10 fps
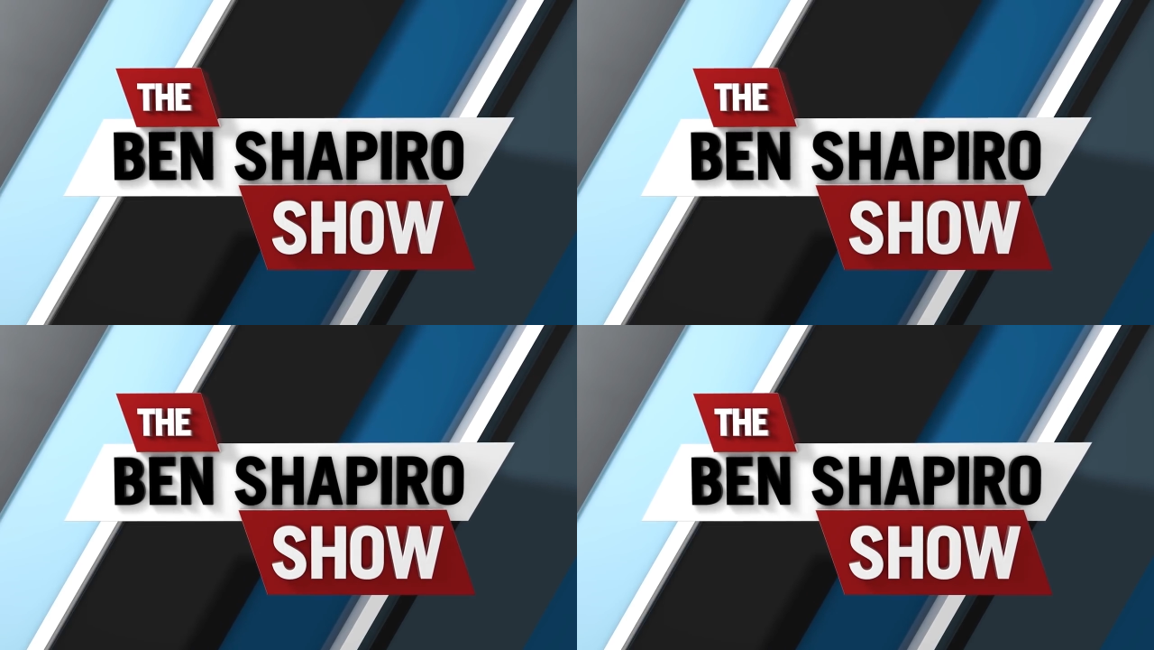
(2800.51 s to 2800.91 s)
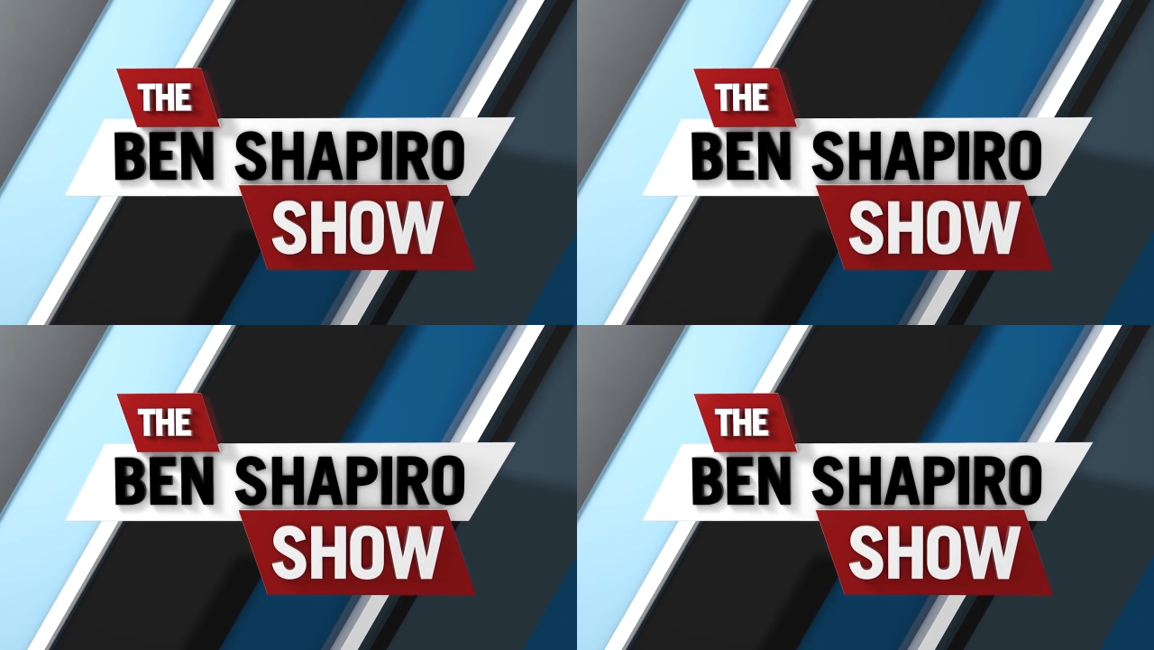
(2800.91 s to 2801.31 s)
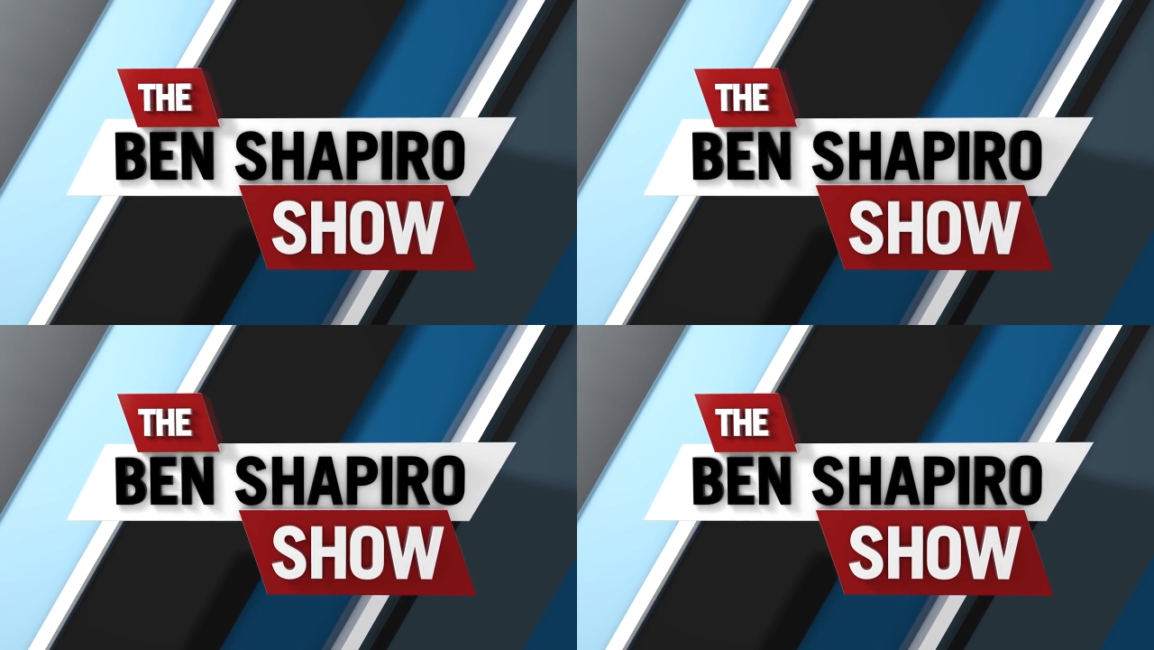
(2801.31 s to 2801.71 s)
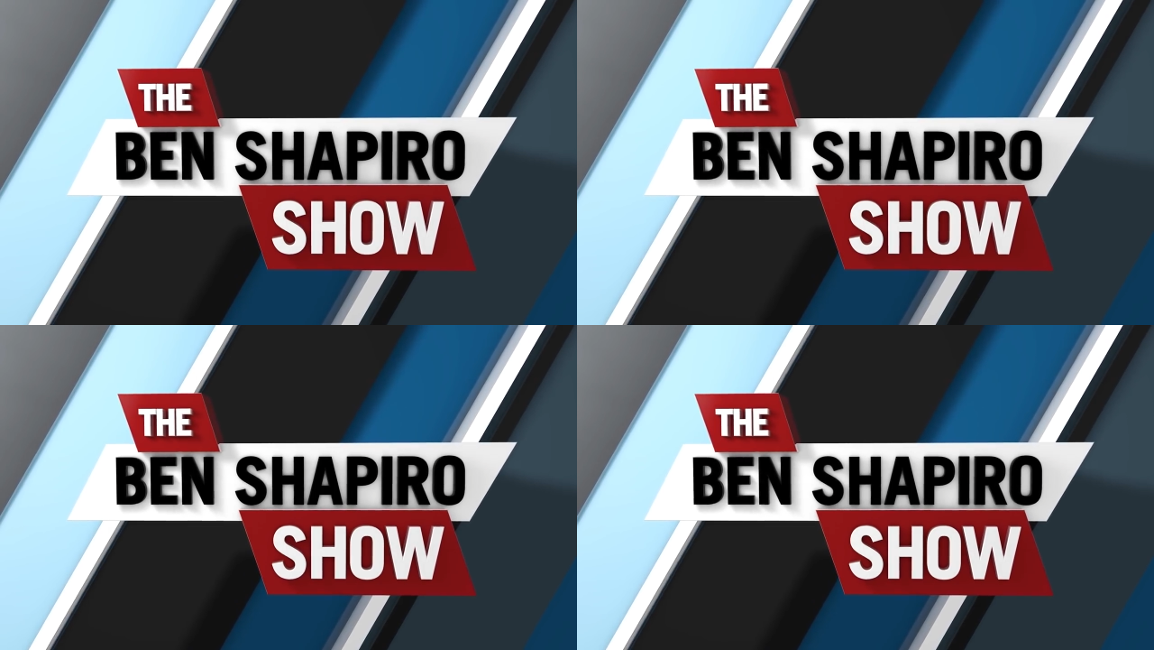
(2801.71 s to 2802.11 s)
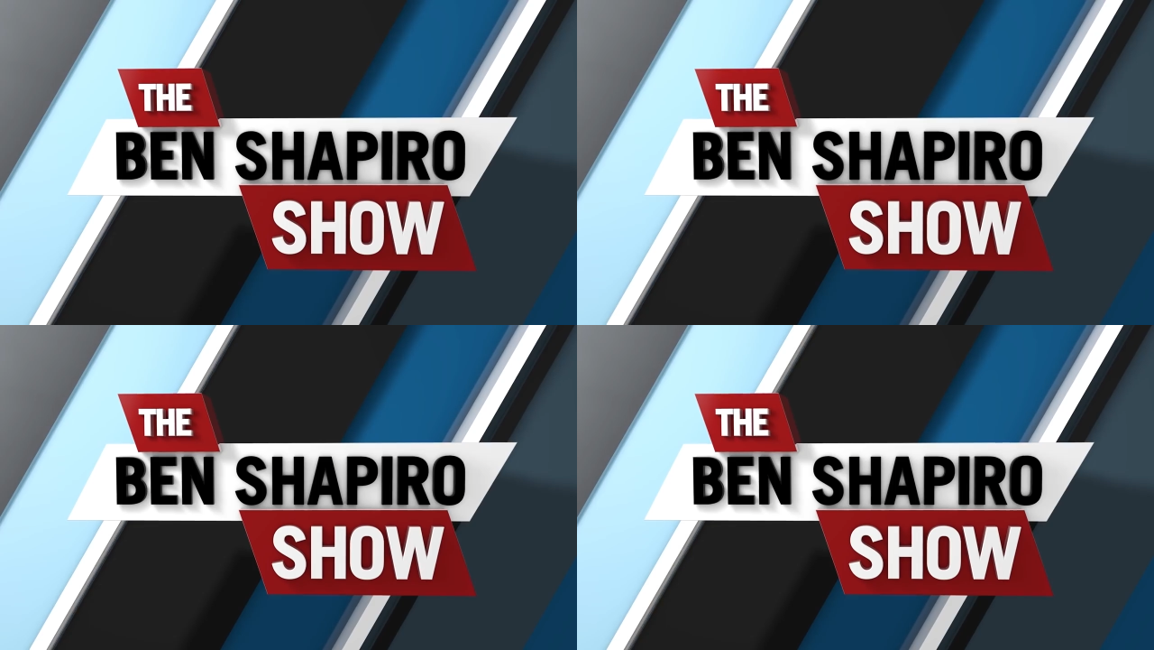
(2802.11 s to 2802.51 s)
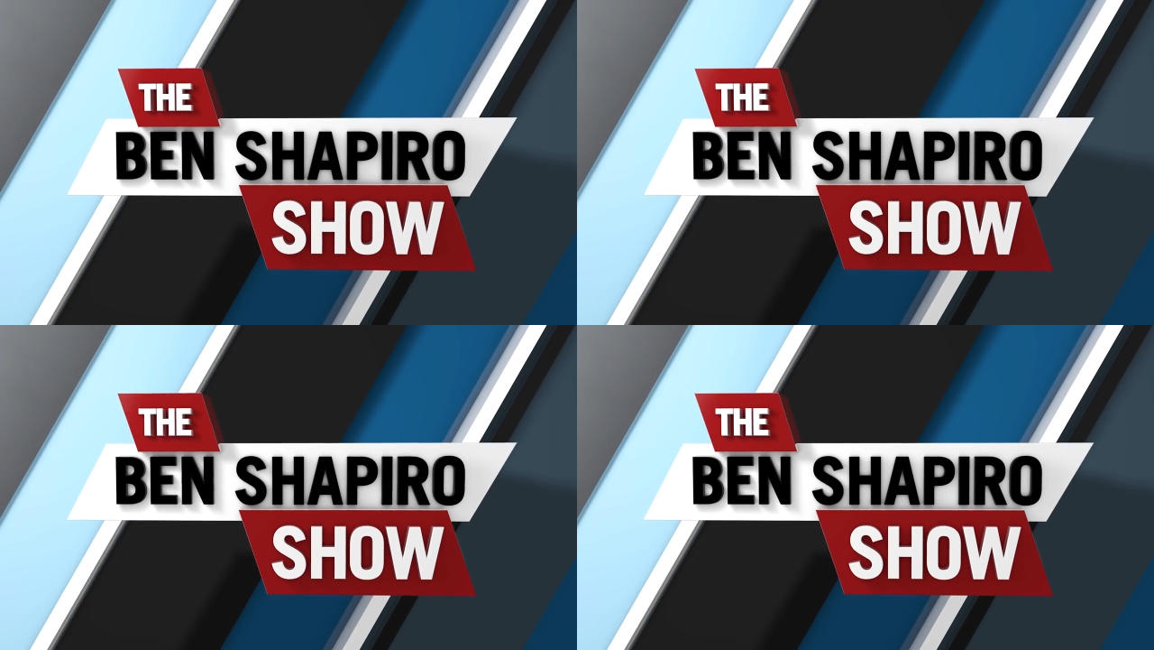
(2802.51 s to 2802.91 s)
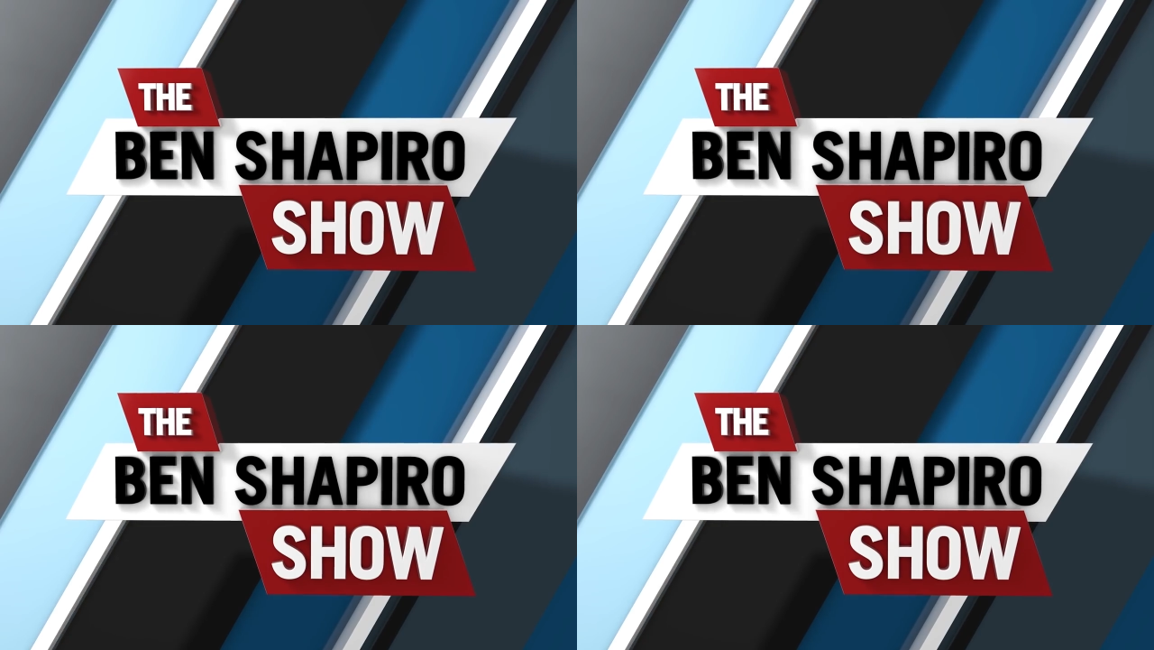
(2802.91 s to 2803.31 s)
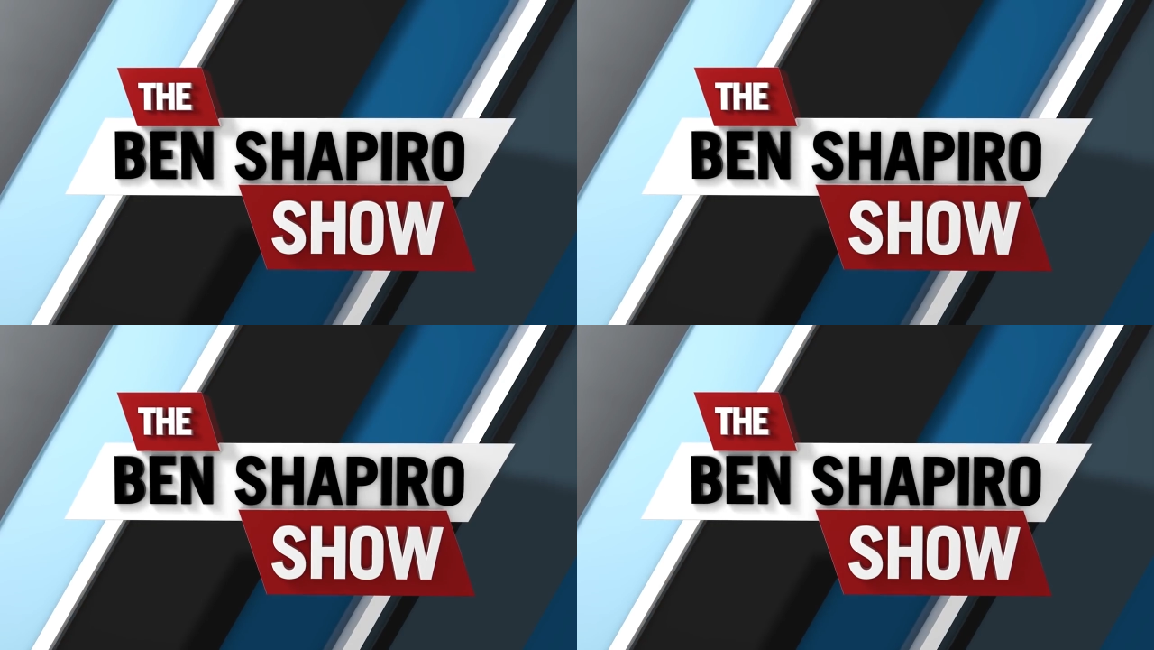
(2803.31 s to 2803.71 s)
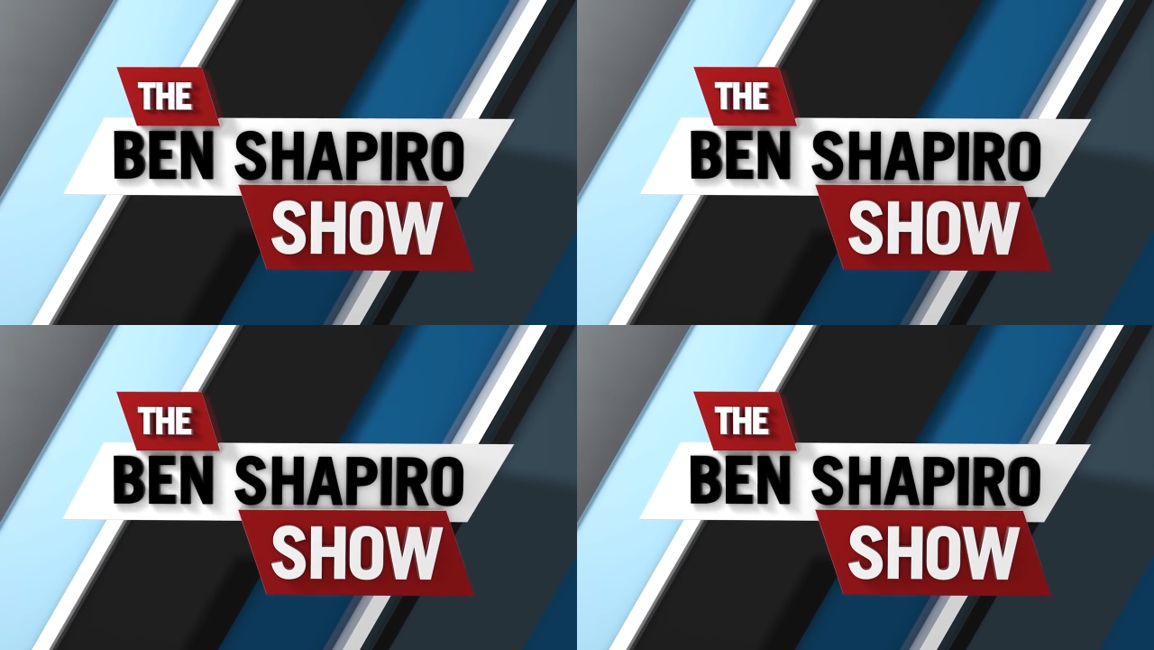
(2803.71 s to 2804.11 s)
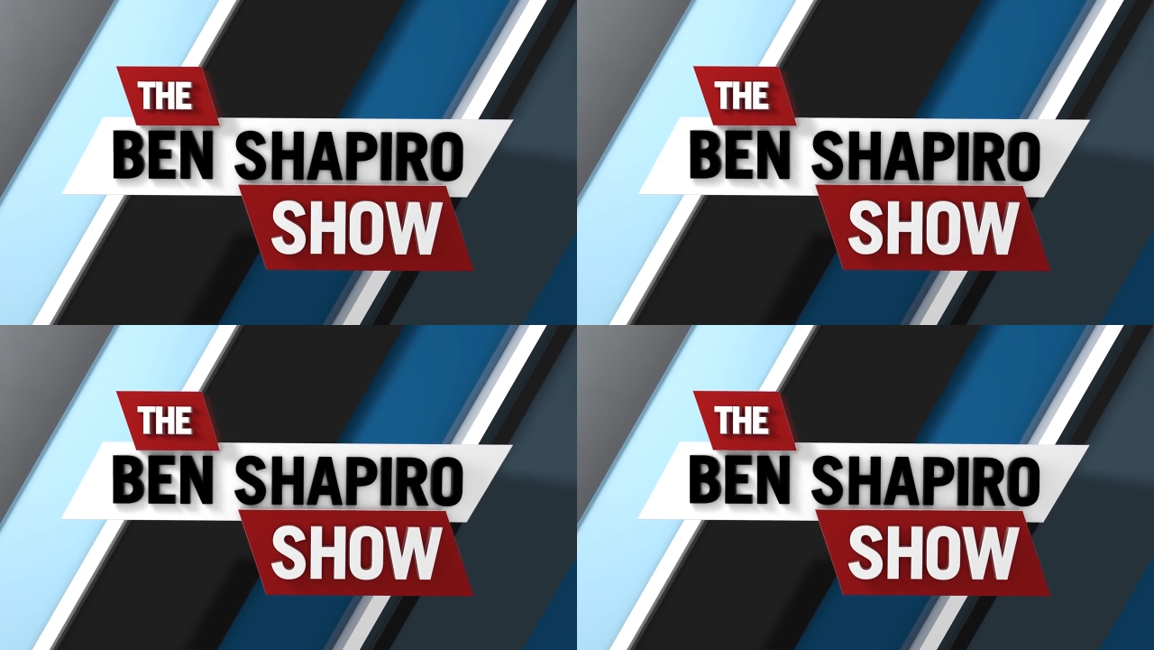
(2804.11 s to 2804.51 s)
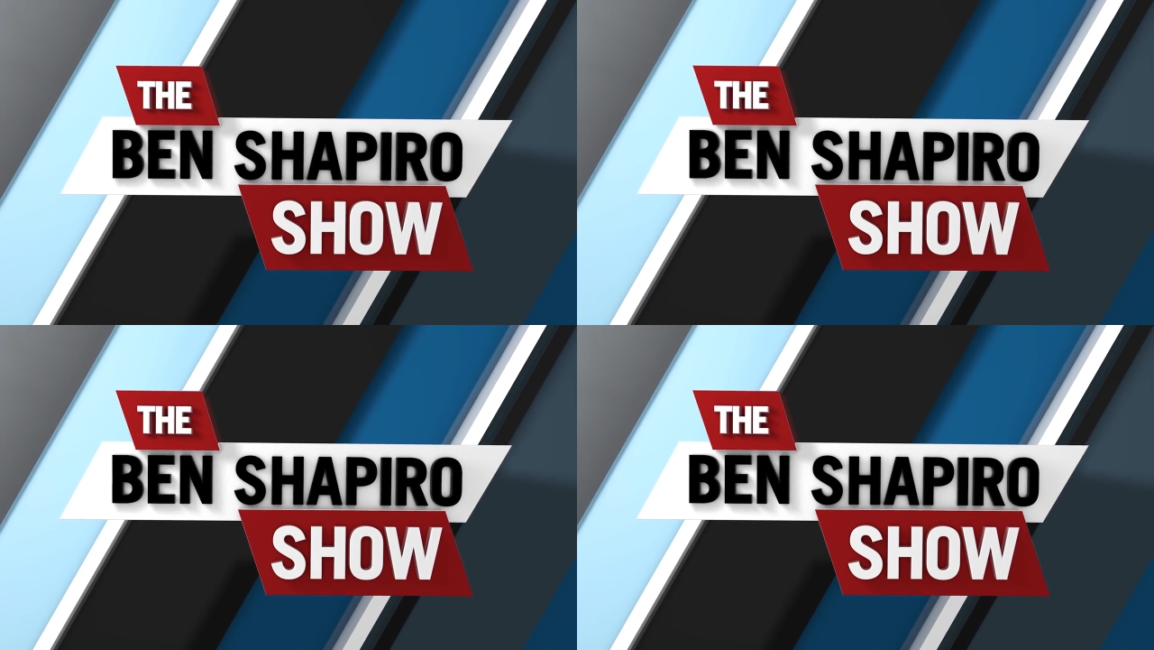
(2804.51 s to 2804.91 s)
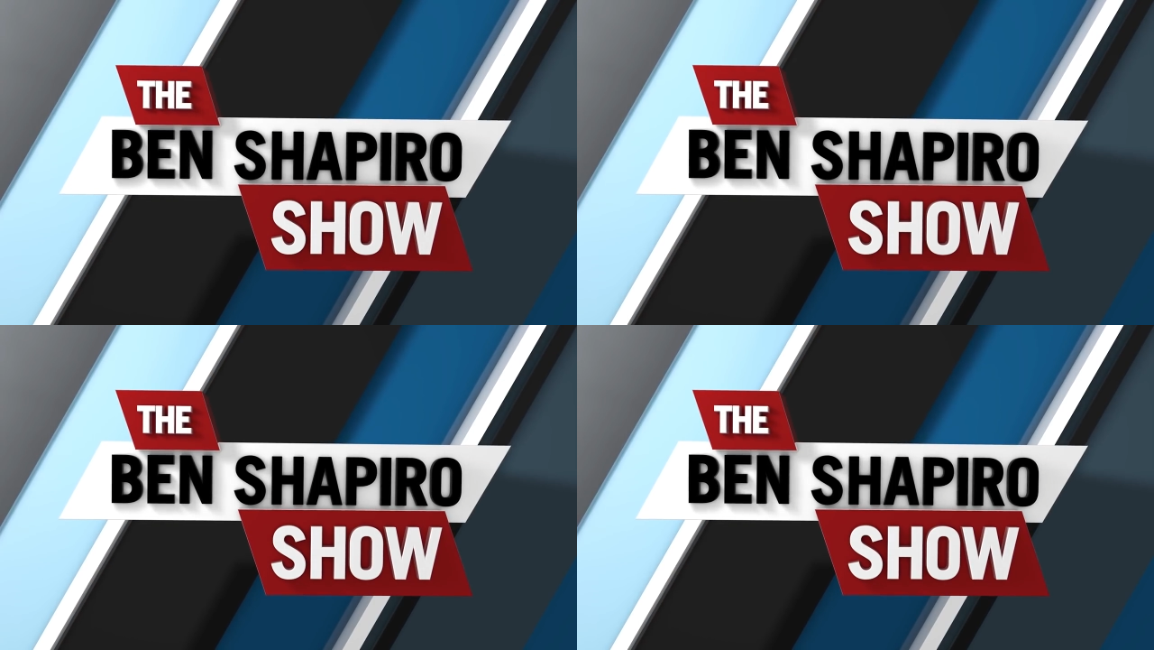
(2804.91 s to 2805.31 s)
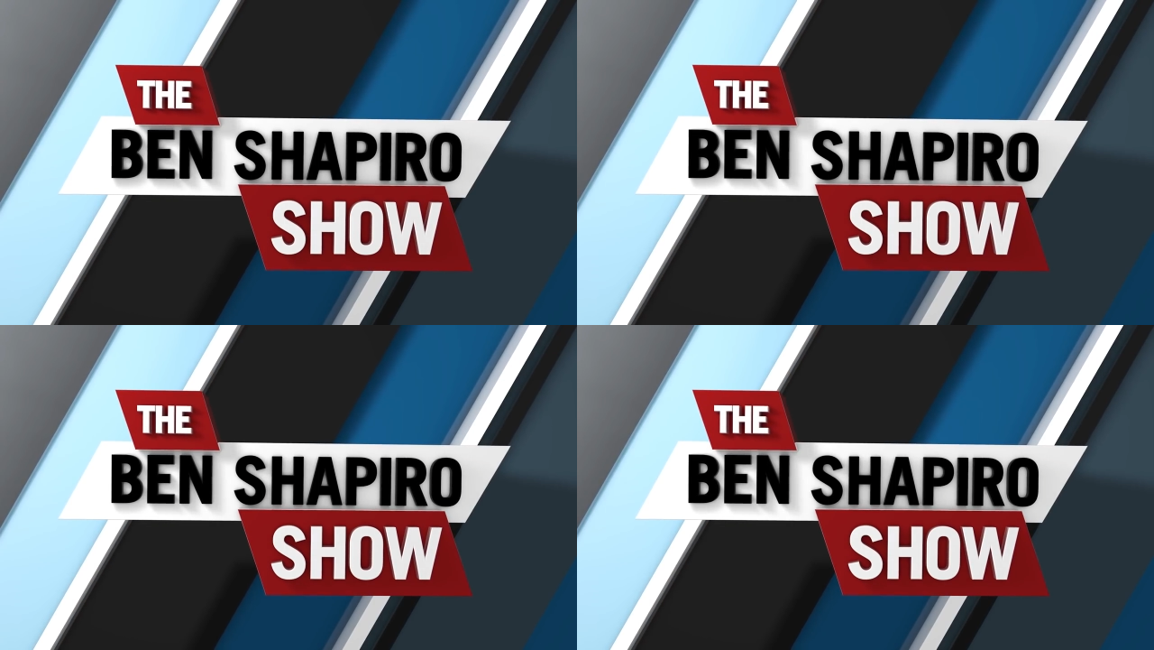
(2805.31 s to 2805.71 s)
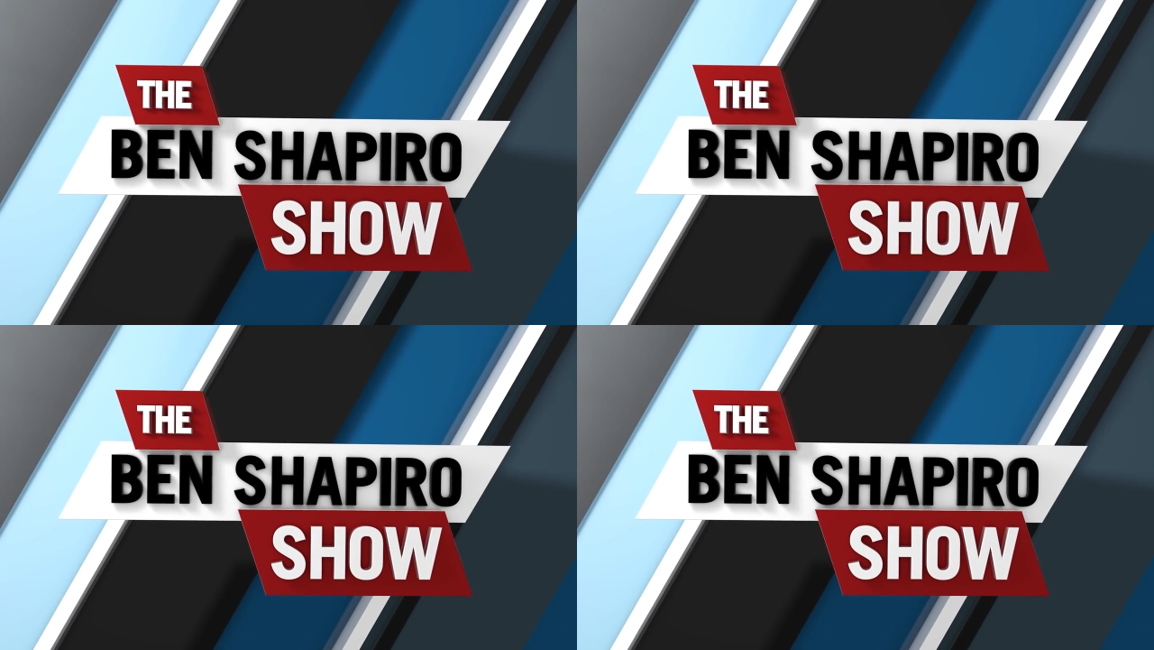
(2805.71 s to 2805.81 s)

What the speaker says: (no speaker visible)